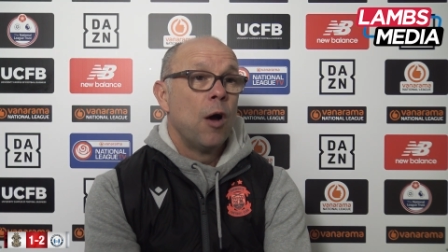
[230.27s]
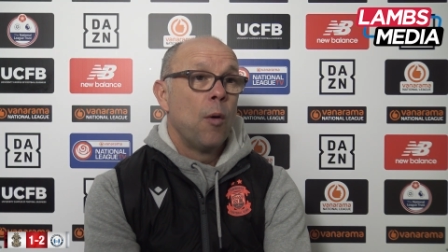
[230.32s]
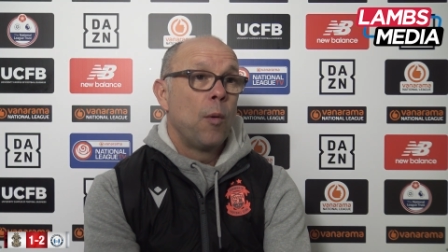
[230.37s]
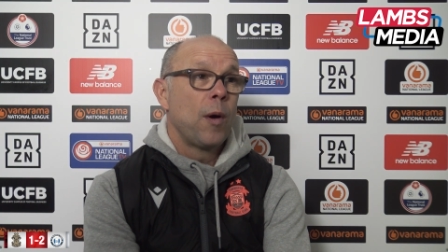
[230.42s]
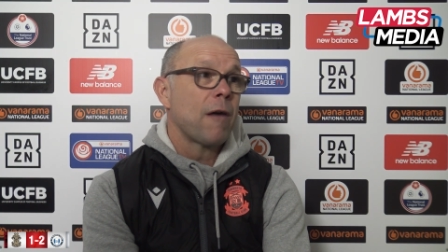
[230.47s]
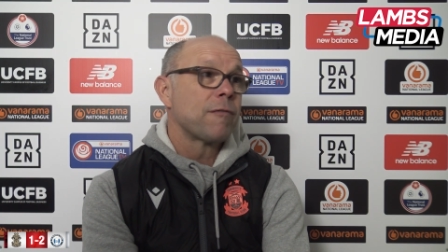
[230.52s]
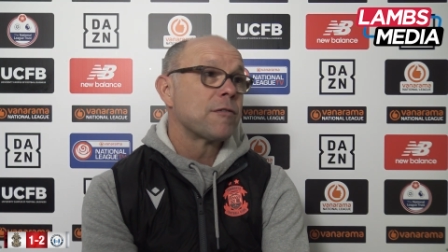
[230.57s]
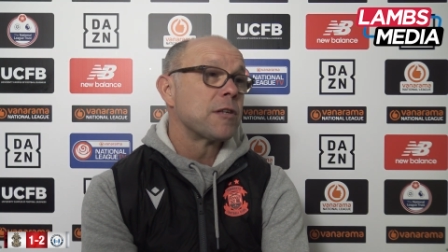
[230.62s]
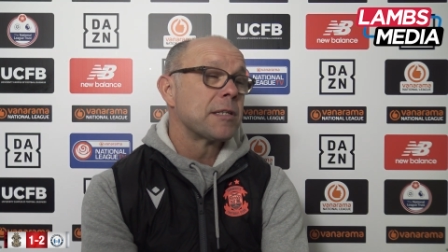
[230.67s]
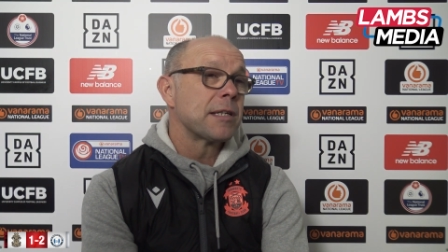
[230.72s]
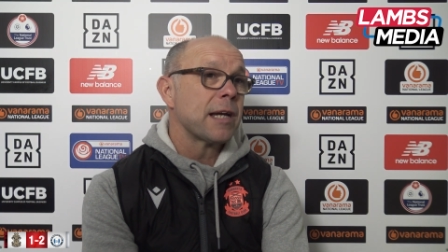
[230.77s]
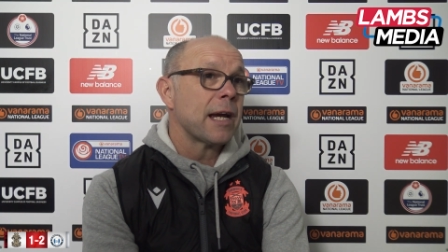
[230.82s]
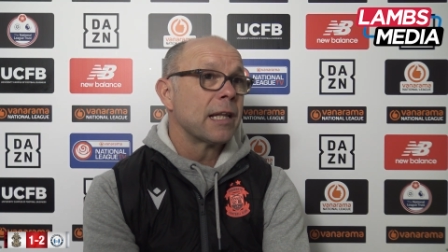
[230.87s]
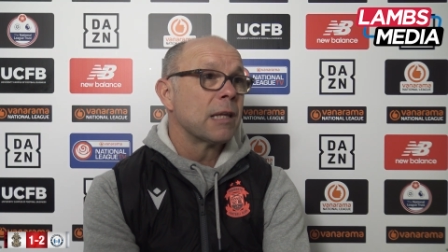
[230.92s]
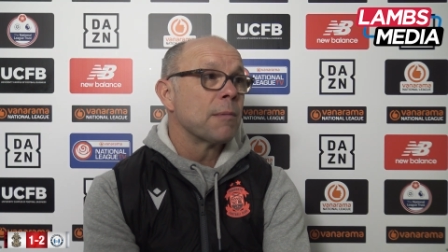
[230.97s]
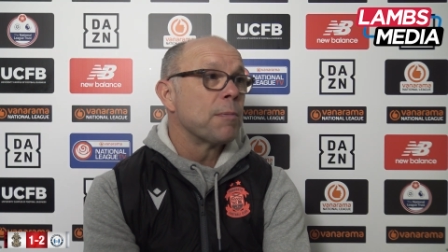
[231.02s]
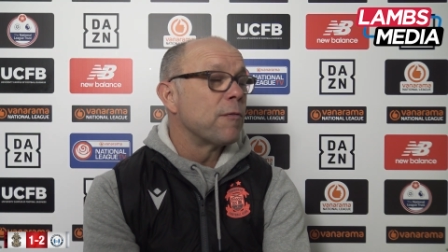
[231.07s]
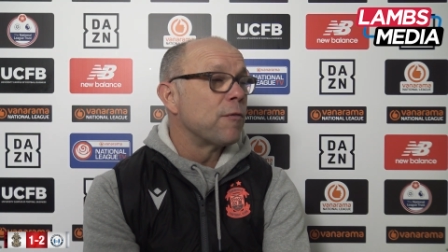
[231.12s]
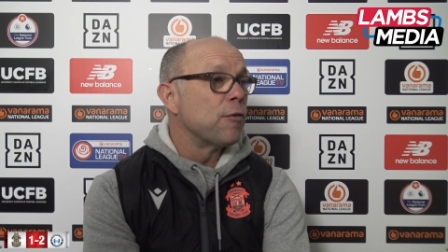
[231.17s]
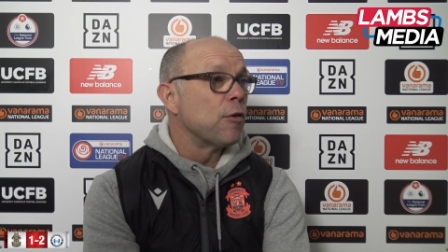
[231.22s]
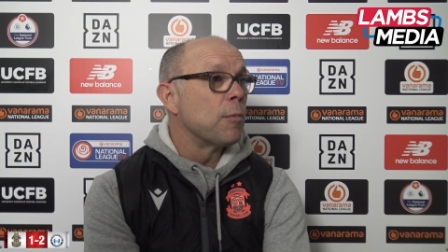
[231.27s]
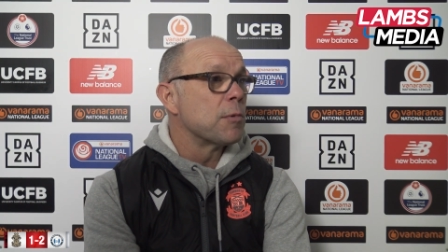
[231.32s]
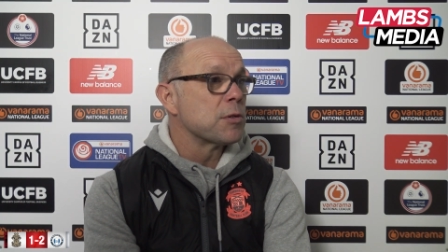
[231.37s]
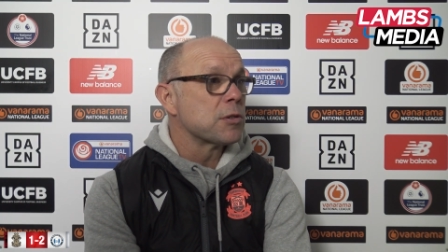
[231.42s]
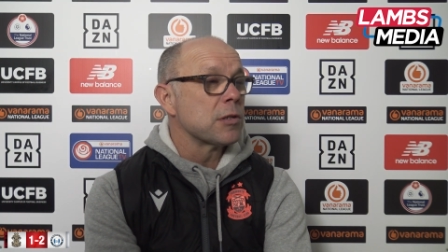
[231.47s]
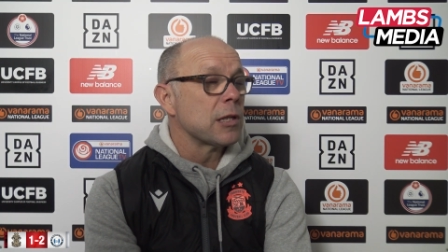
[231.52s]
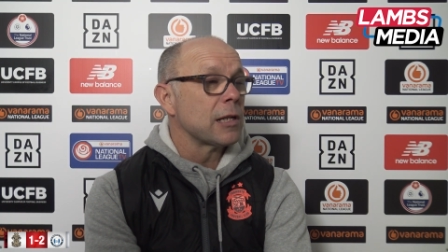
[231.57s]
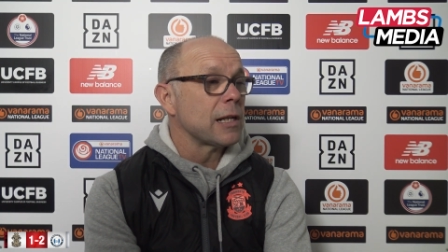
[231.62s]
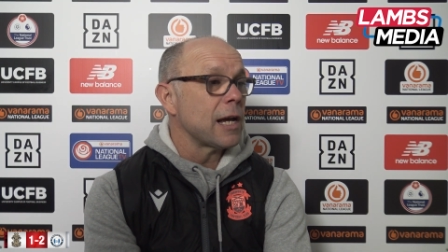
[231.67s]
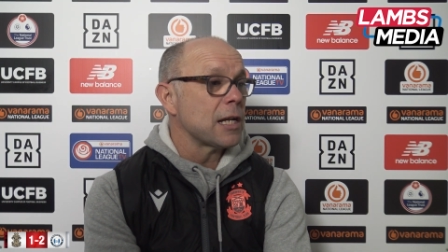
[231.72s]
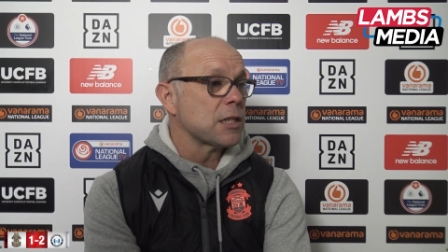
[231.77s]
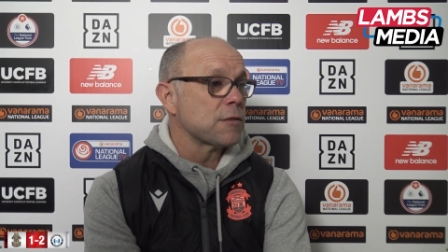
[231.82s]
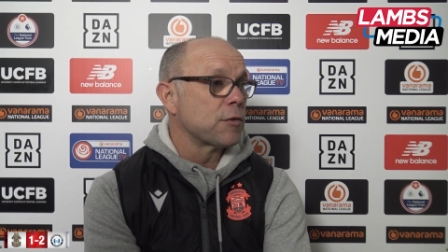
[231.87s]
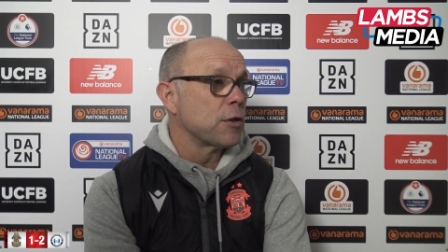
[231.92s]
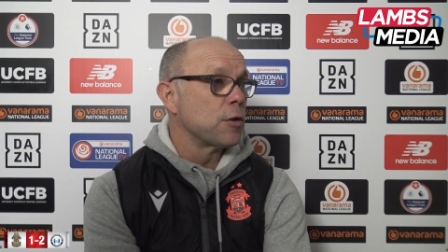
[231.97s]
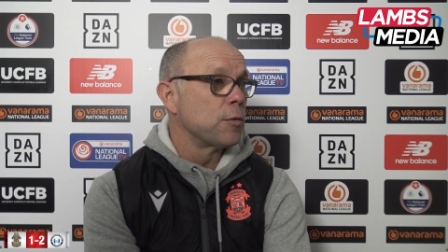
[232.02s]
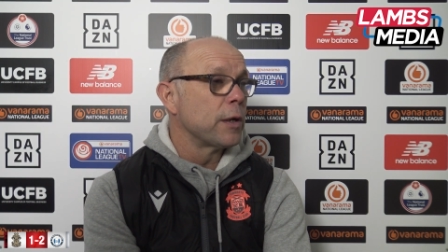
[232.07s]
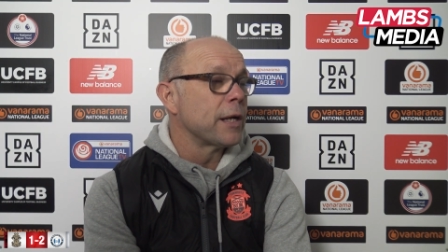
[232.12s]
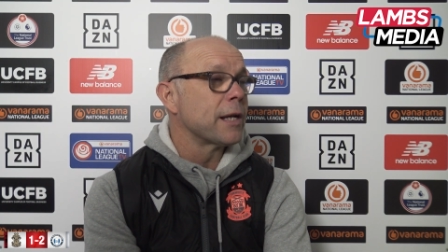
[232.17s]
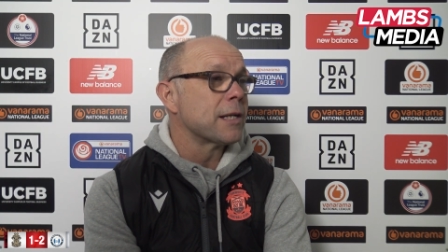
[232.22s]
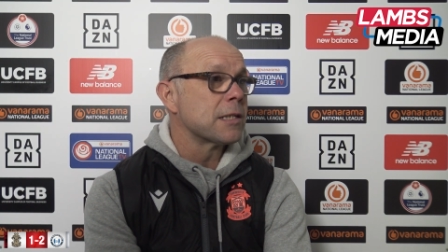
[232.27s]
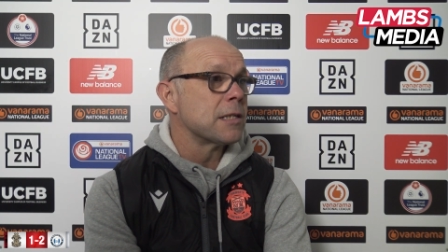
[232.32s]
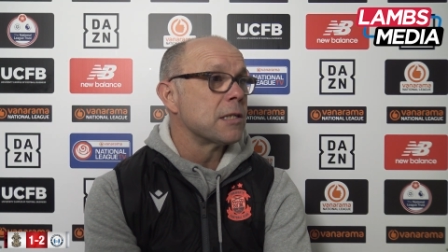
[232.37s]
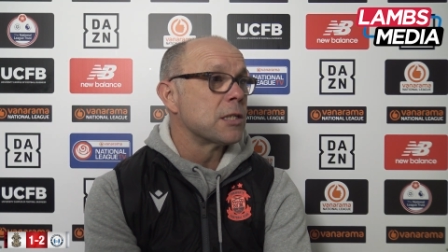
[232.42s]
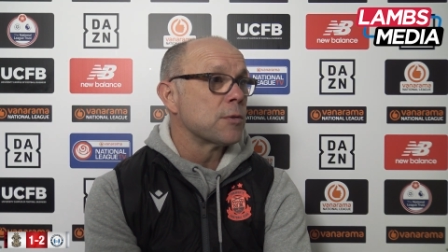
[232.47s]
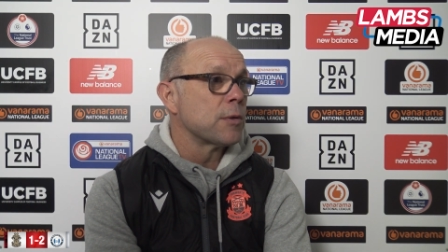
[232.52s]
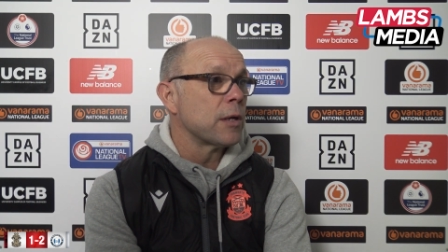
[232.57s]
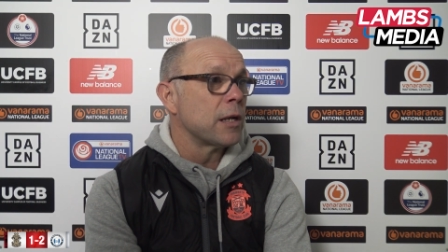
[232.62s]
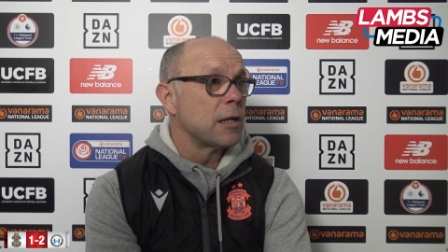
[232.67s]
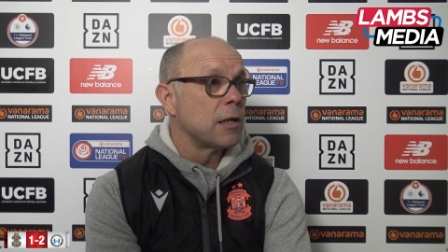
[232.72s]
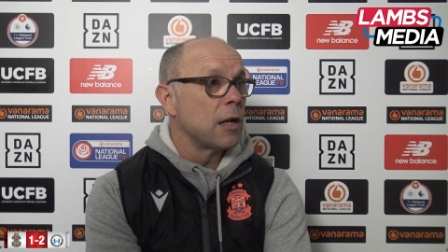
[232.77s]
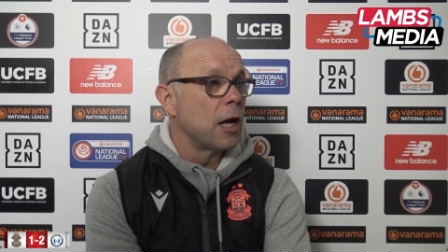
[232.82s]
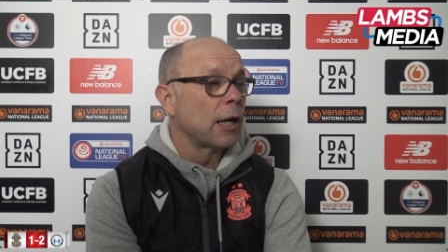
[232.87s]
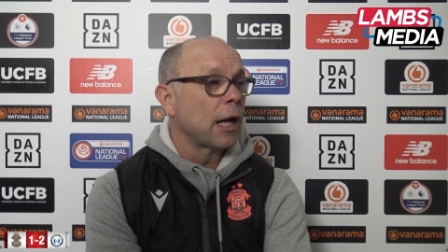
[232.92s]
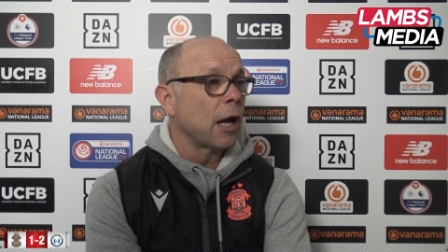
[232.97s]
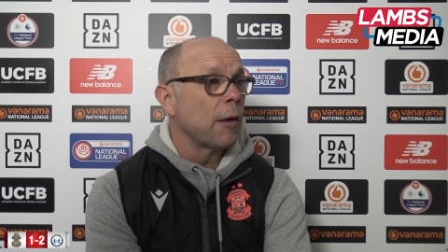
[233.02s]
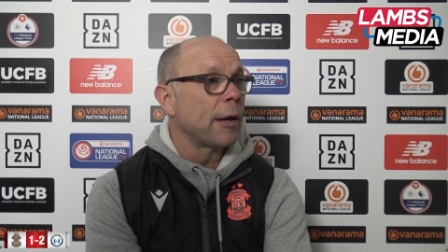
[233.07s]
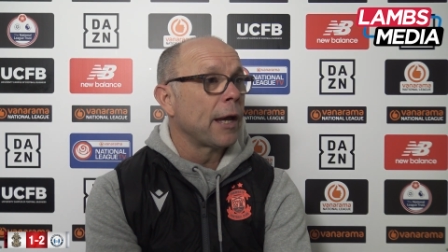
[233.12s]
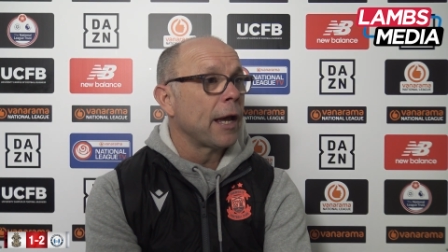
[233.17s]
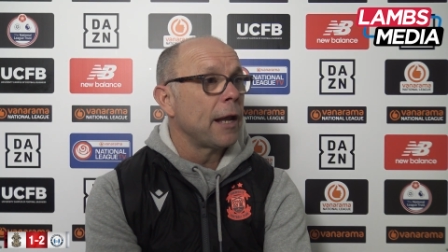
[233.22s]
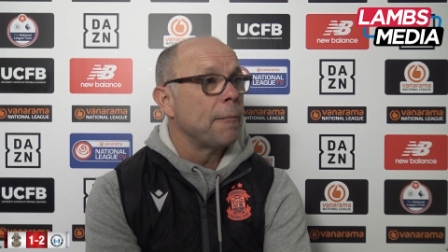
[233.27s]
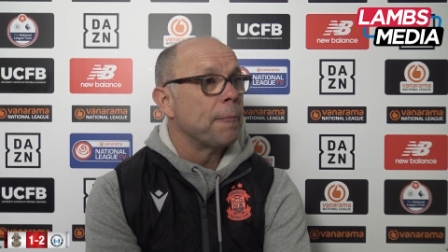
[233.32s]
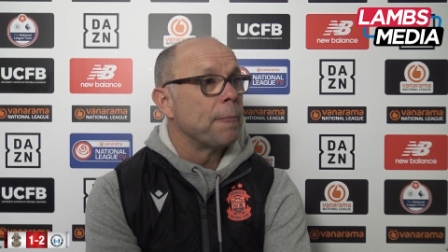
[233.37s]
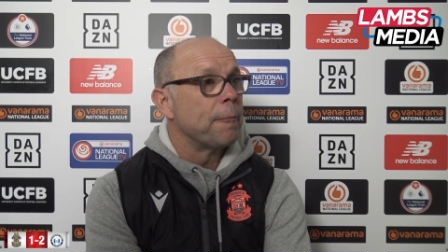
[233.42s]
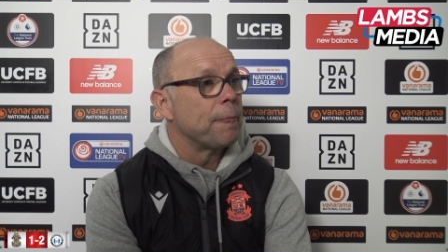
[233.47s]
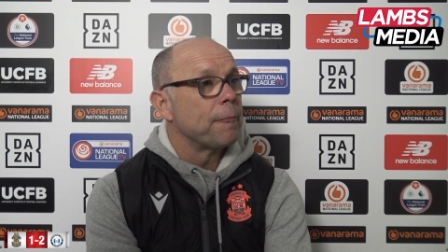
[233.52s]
We have to take the performance of the last few weeks into it and go again.